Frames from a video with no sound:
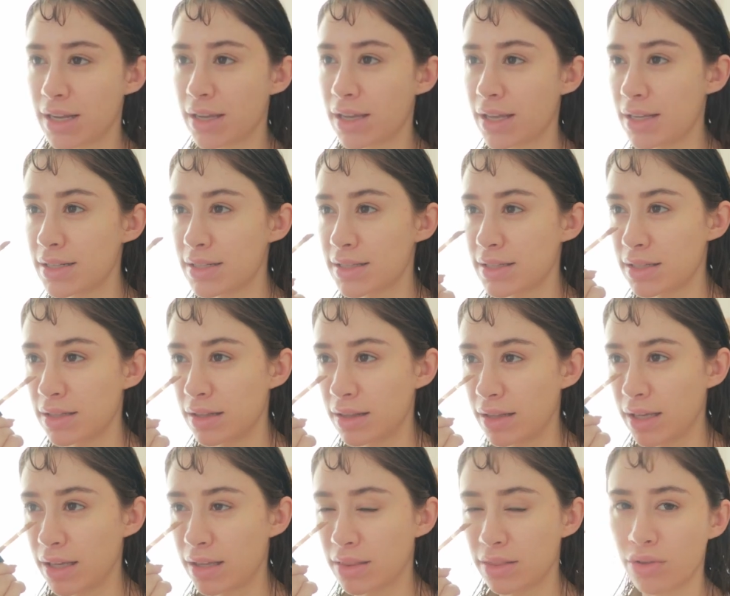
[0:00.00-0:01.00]
because
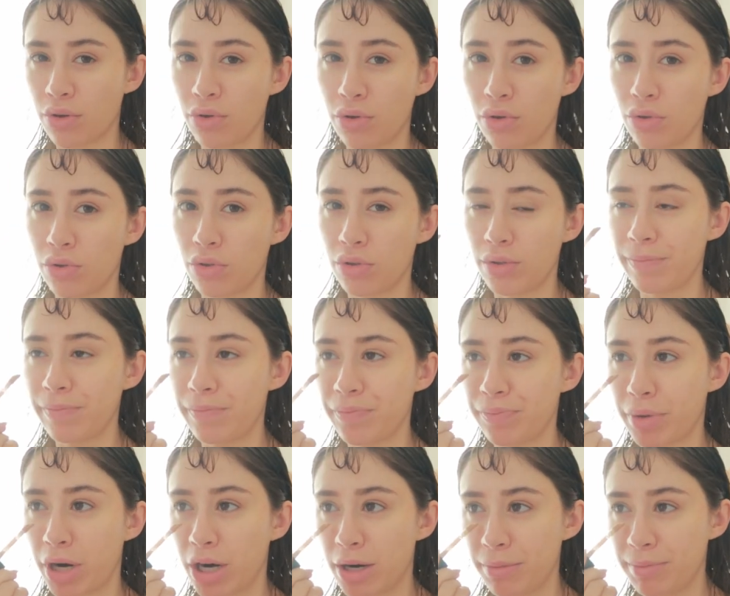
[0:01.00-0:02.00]
like the whole
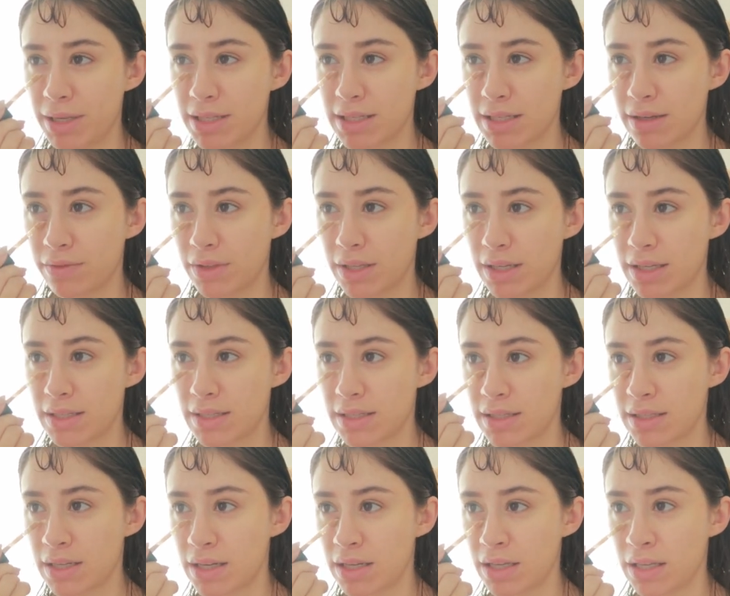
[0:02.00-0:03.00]
purpose of
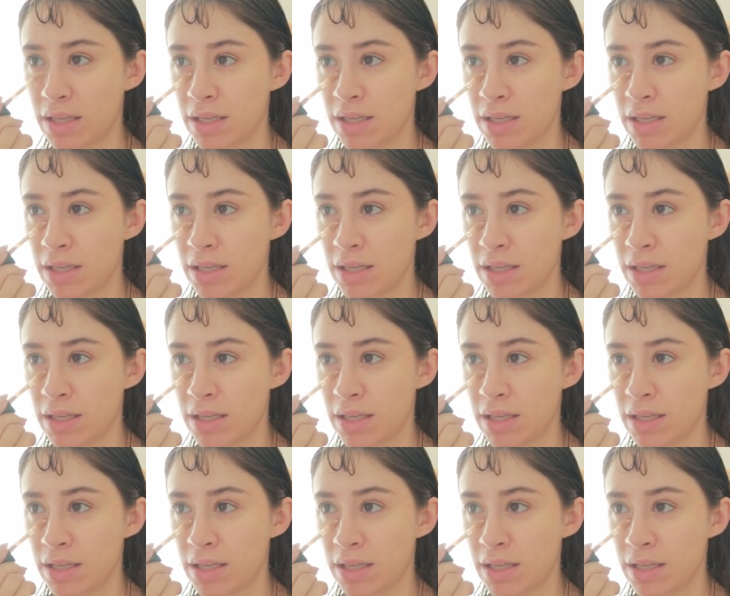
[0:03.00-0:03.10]
this